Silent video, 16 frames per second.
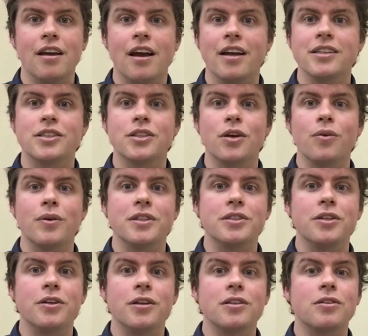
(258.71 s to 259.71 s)
And so when
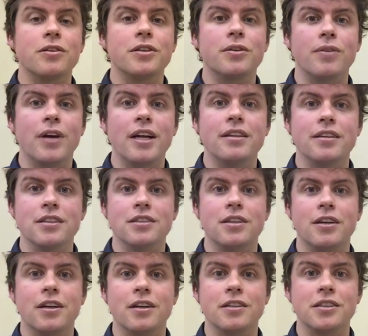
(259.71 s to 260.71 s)
students learn to write this,
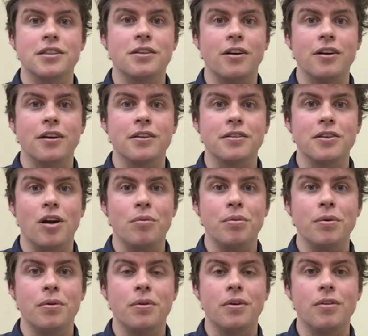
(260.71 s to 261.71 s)
they're going to start at the
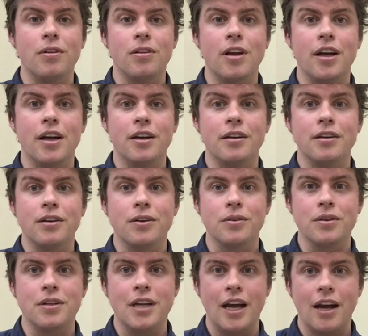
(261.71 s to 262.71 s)
top of the line, go
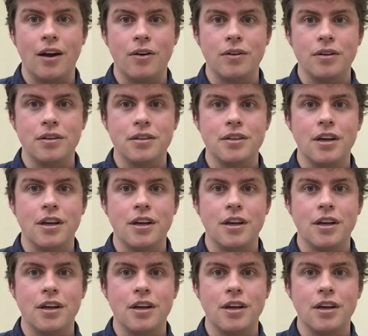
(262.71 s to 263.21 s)
down,